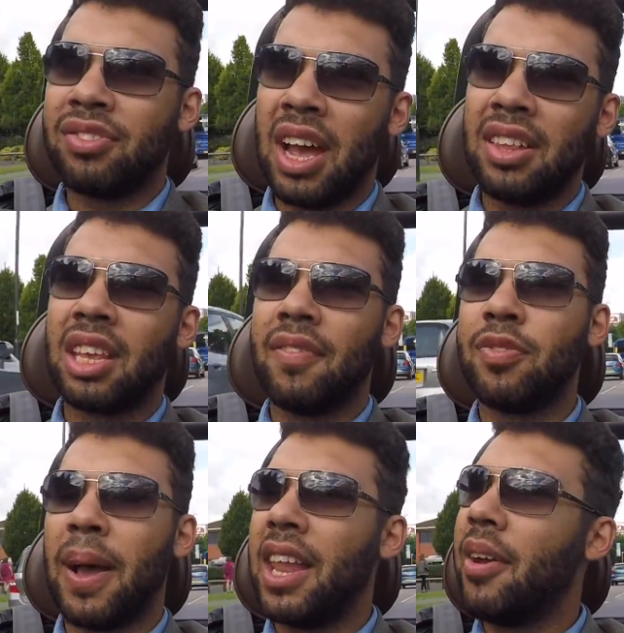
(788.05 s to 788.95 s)
sad to give this
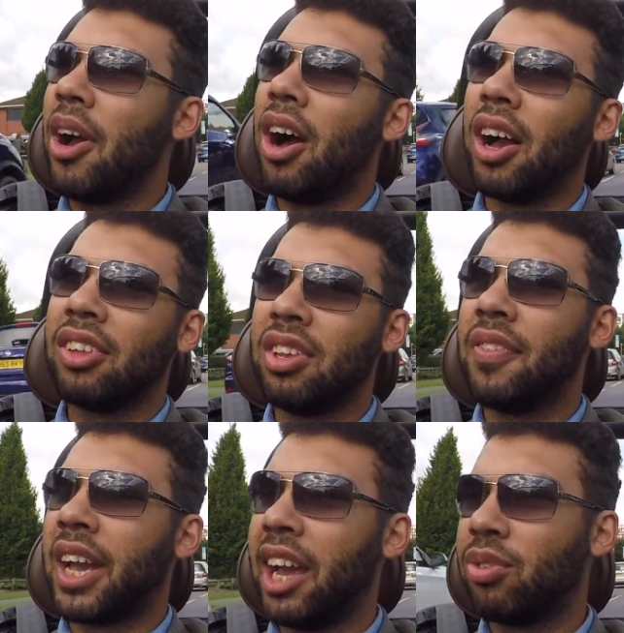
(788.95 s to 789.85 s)
back. There we are, I can see the
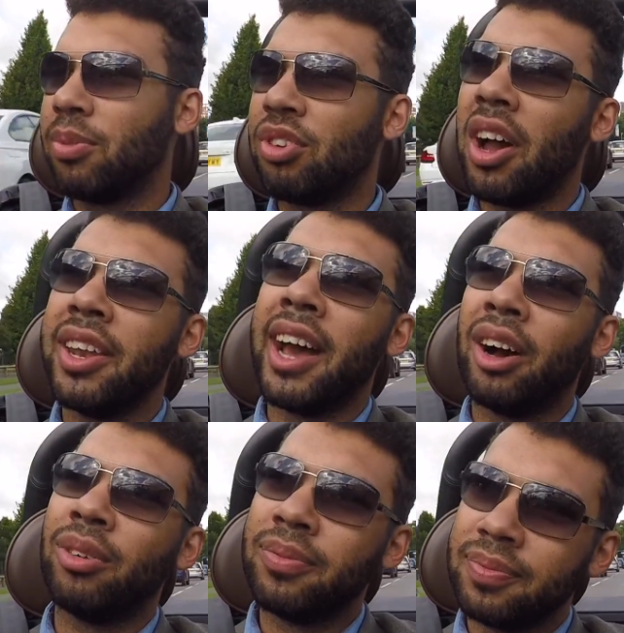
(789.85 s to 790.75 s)
Caterham sign now.